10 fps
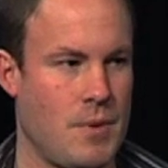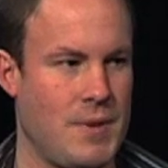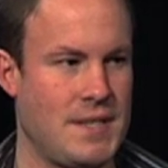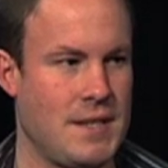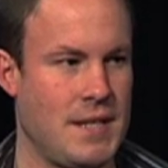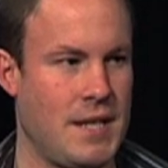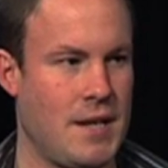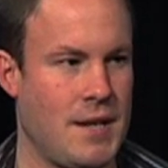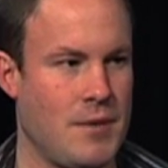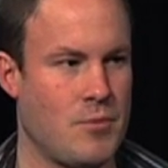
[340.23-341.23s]
recently
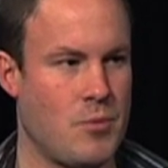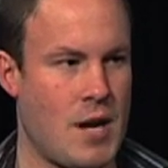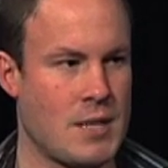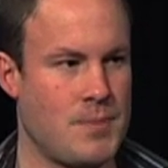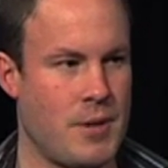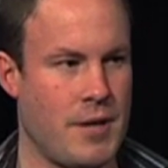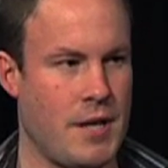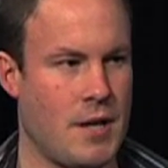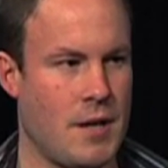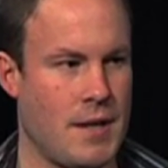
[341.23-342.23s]
in
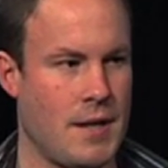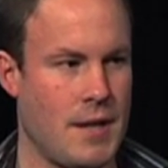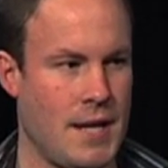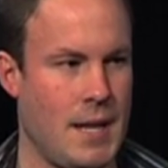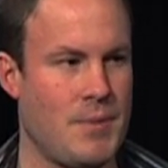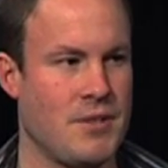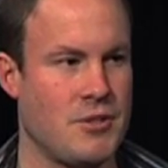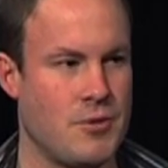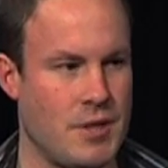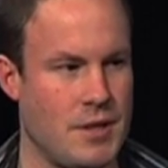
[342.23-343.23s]
Roxbury on Hamden
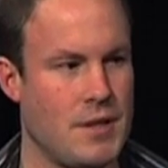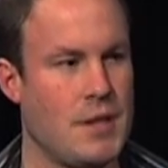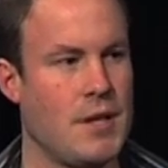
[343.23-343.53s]
Street.